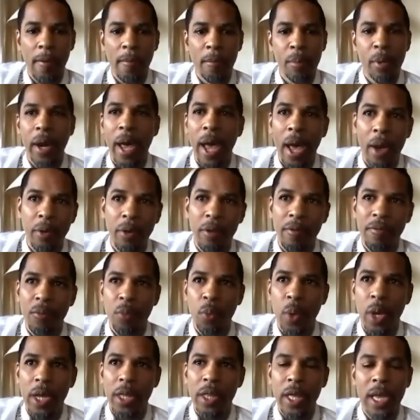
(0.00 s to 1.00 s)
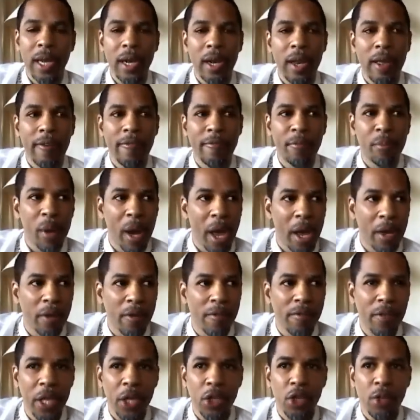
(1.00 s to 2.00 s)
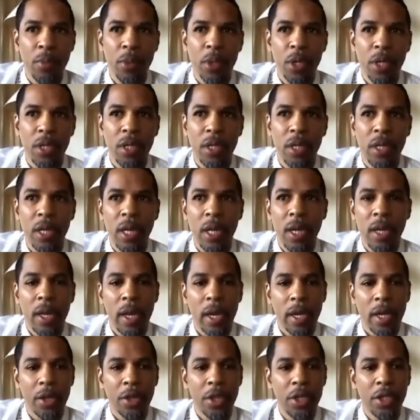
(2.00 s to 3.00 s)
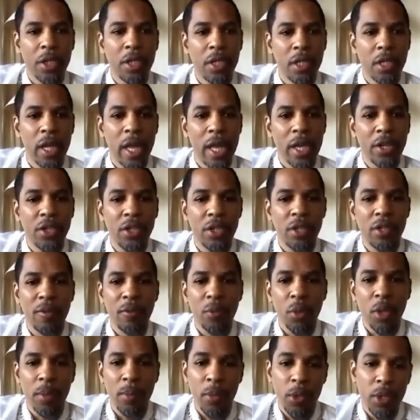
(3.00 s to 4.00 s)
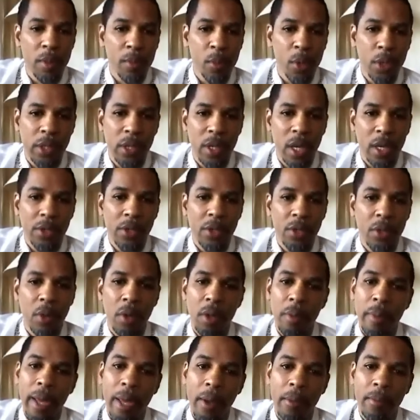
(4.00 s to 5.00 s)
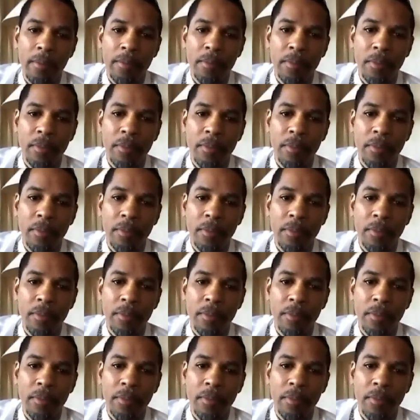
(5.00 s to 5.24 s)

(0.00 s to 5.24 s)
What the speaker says: proud of where they live, proud of their community. And this is the essence of what Muslim All Stars is all about.